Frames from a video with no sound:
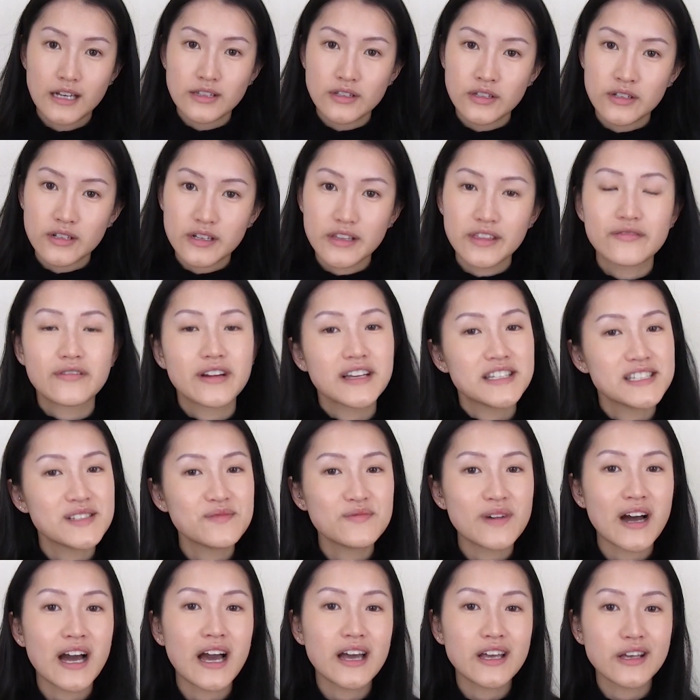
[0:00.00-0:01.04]
And look, the reason
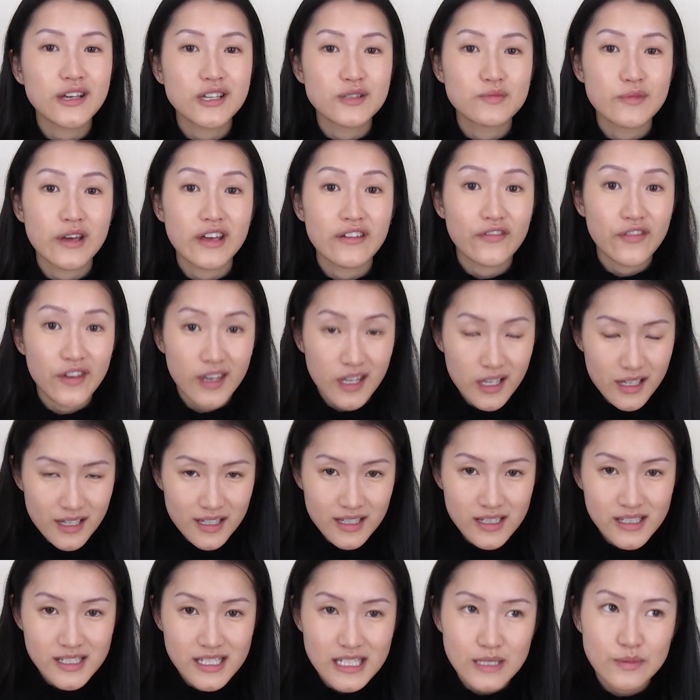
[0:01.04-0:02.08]
why I use my
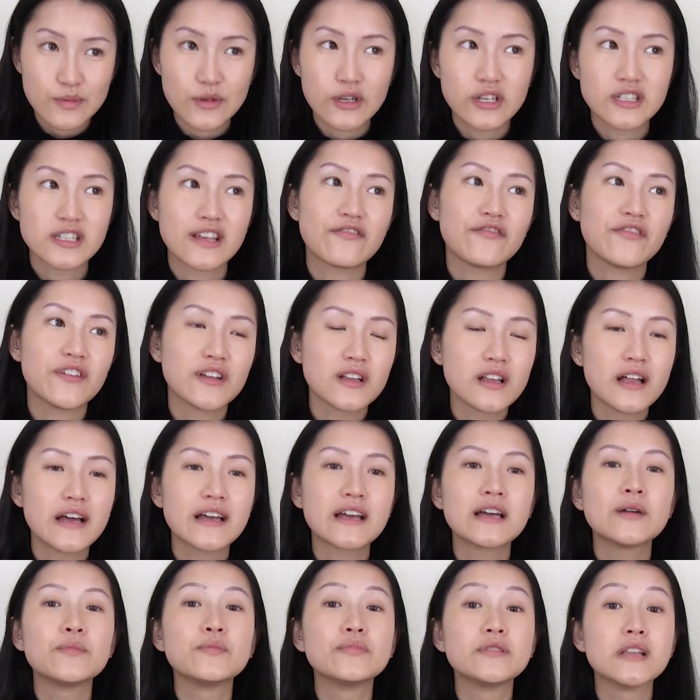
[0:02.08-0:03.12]
fingers is because I feel
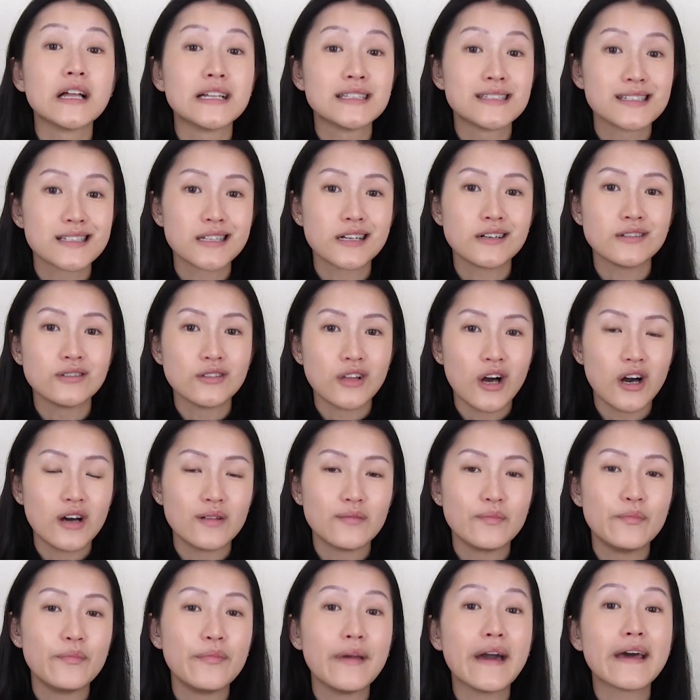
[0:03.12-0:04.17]
like it blends it a lot
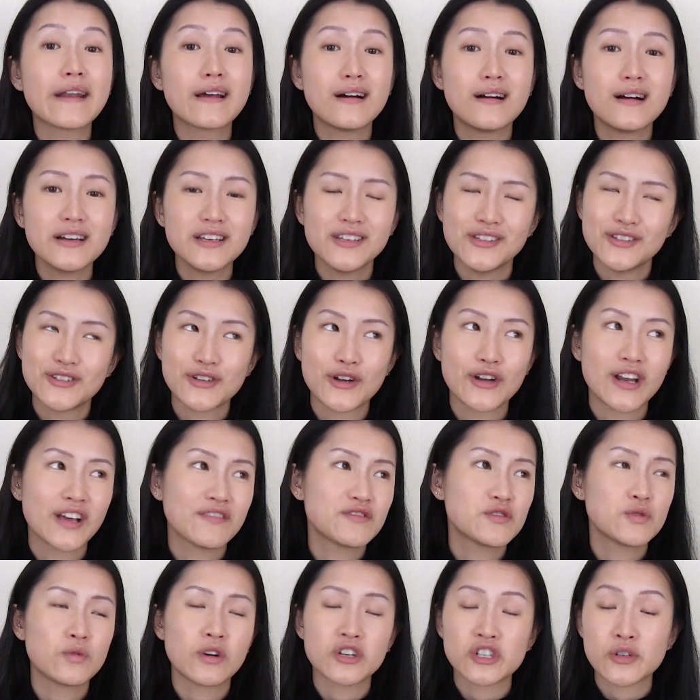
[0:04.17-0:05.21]
better. You don't have
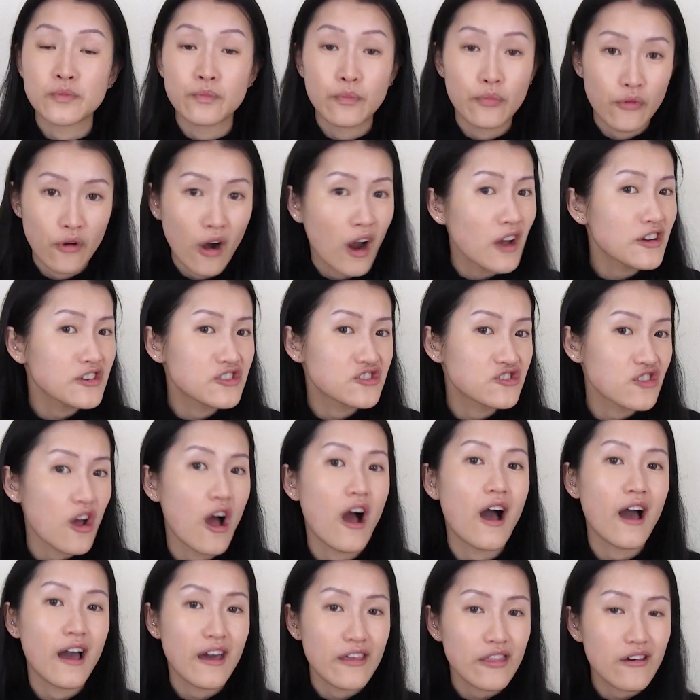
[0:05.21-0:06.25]
to wash a brush
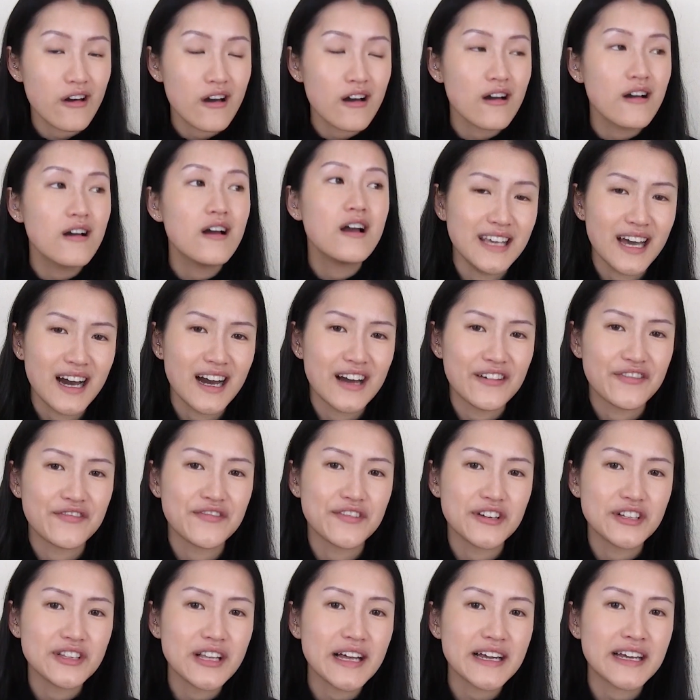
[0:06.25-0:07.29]
either. Yeah, I
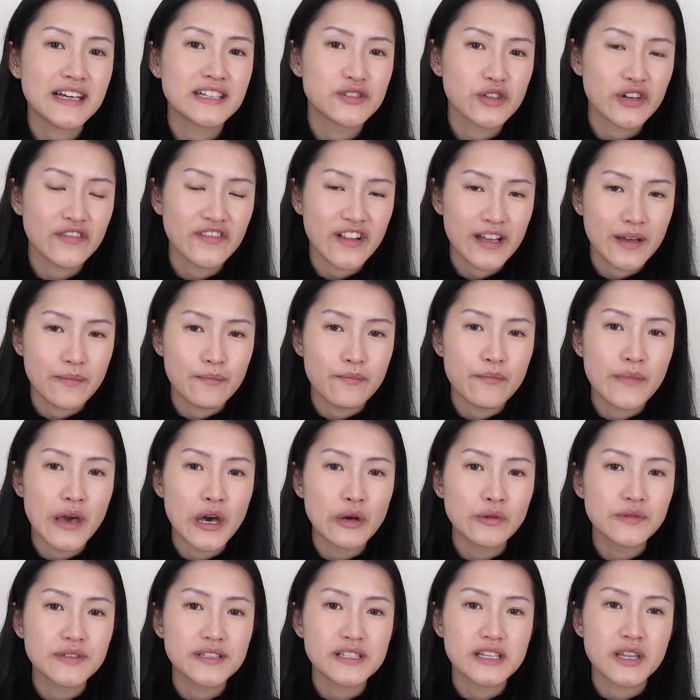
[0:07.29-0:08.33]
feel like it sort of like
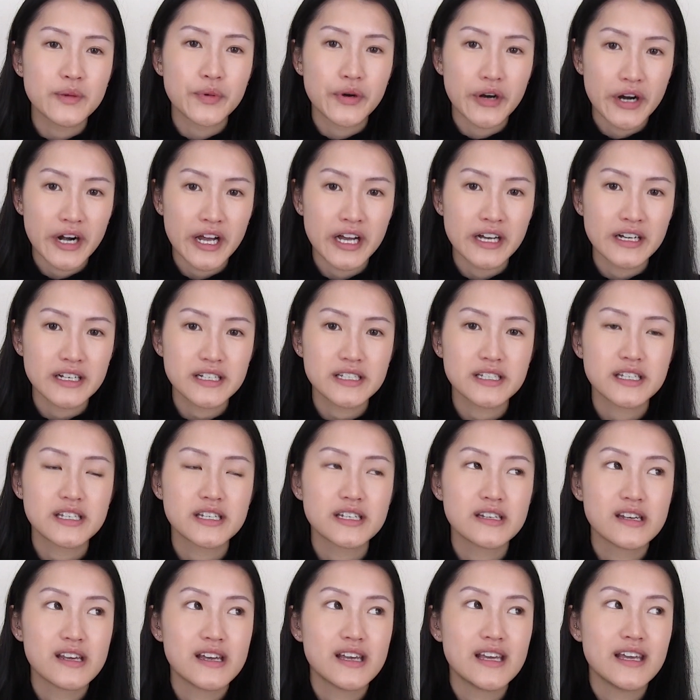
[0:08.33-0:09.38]
melts the product
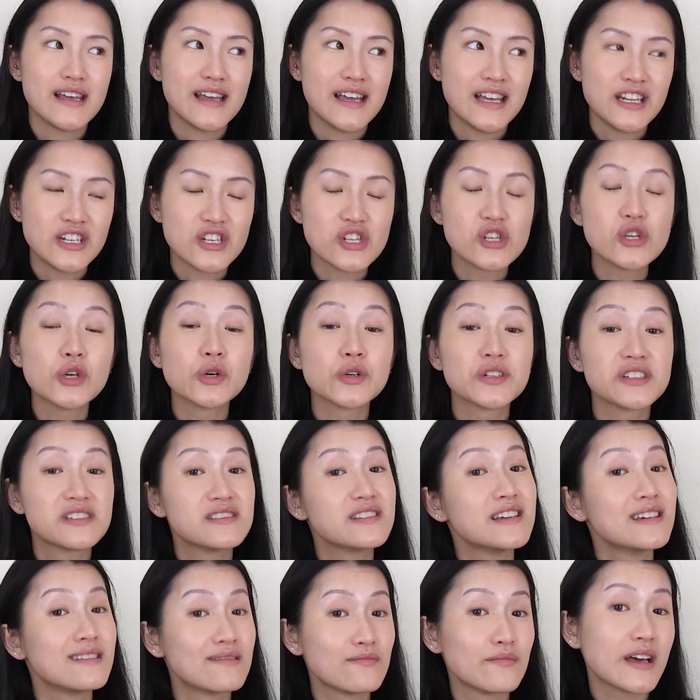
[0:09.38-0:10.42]
into your
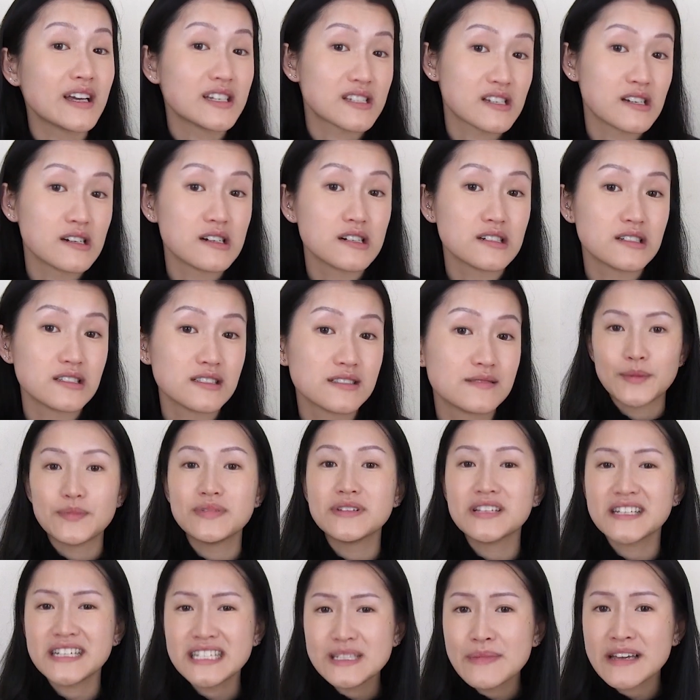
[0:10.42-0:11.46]
skin better. But
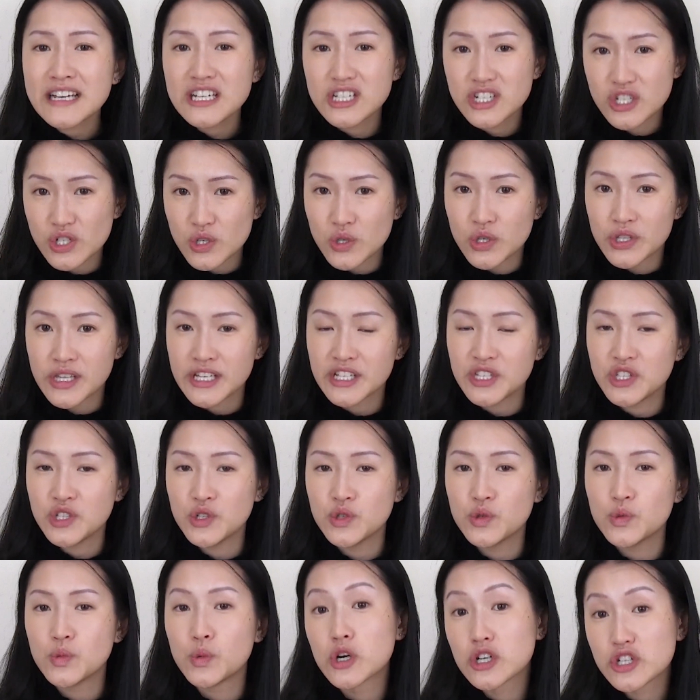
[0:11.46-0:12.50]
please make sure that
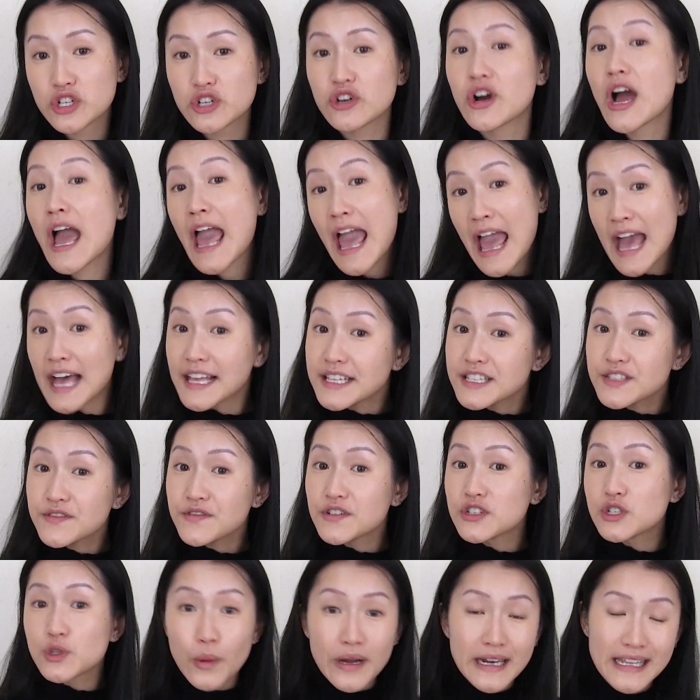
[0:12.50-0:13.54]
you wash your hands
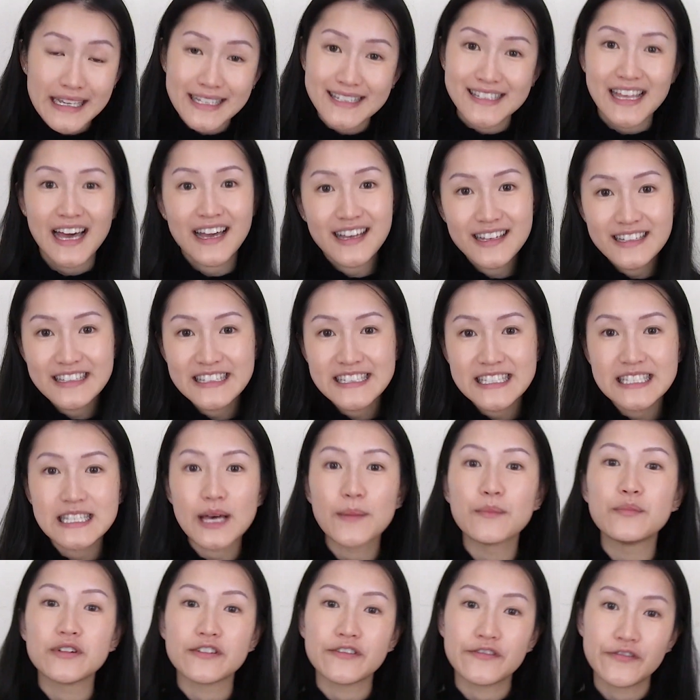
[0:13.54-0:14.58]
for 20 seconds
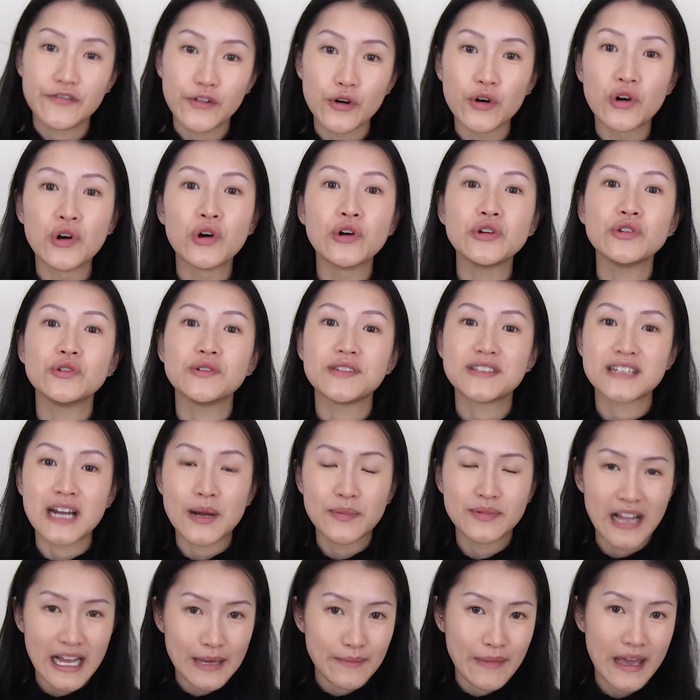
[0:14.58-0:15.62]
before you start
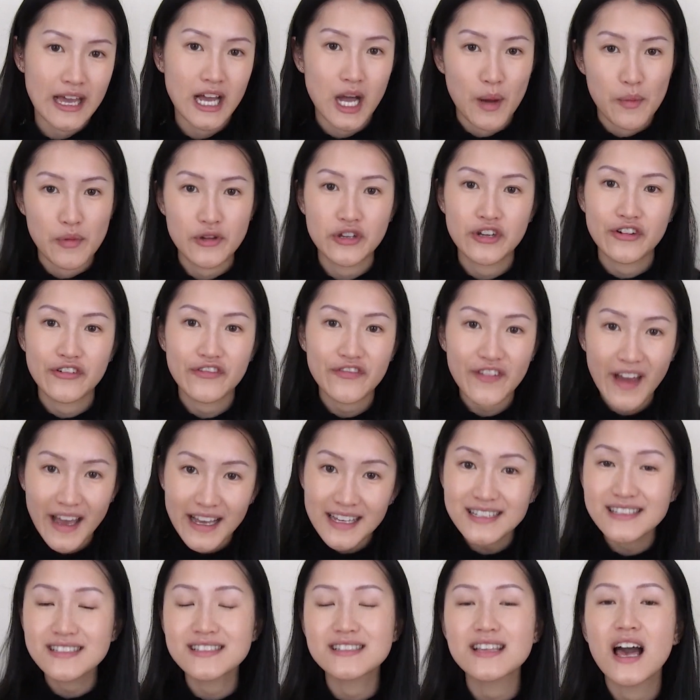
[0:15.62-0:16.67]
applying makeup on your
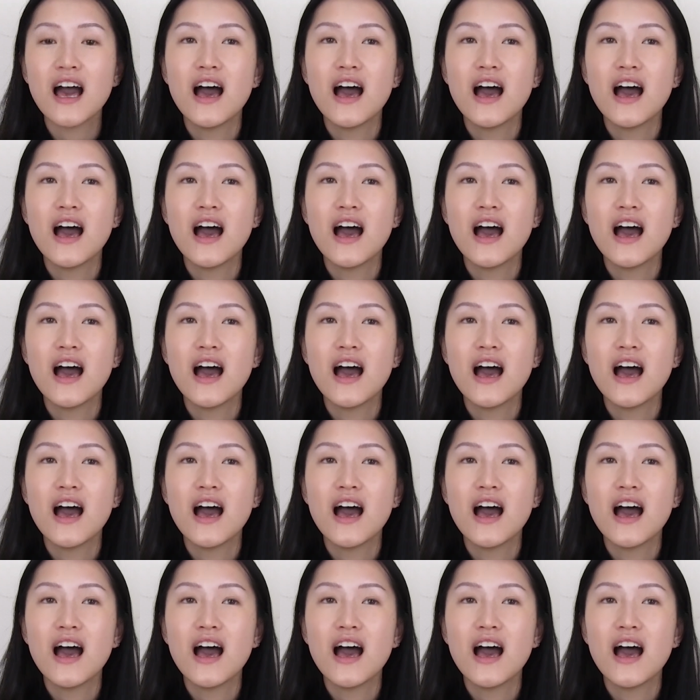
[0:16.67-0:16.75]
face.